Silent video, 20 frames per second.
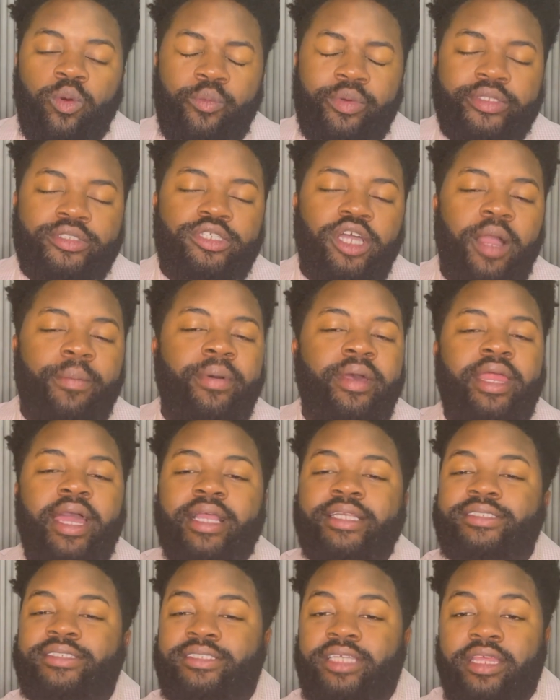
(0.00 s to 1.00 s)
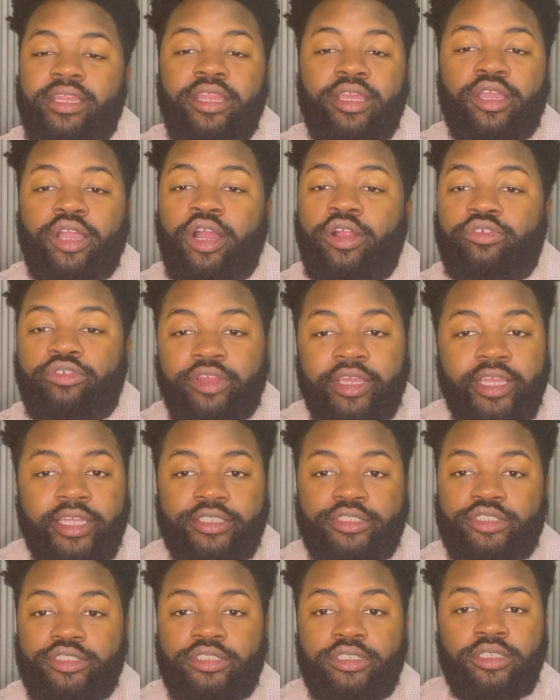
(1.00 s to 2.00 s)
we're talking about extending our
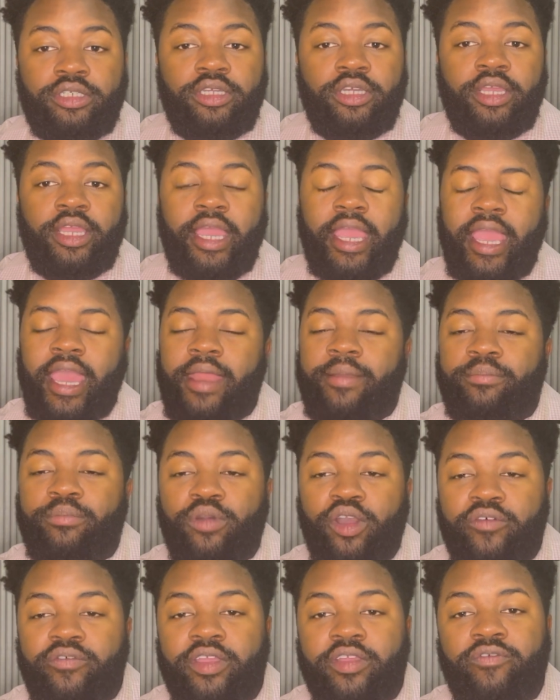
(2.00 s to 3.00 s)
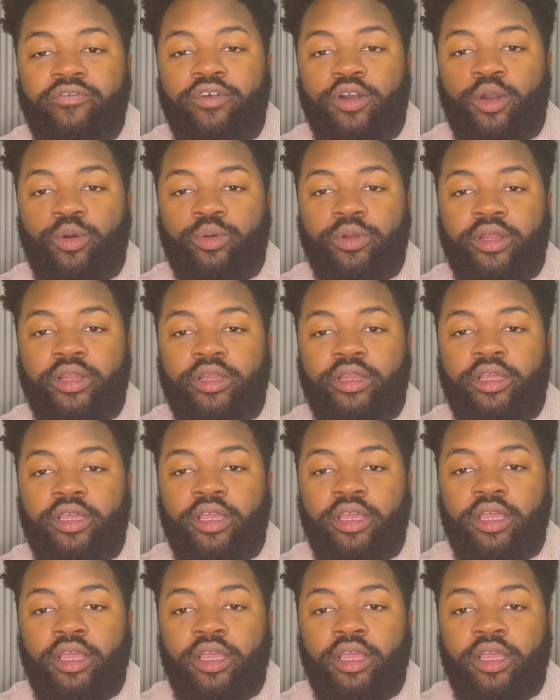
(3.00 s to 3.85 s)
reach and moving forward,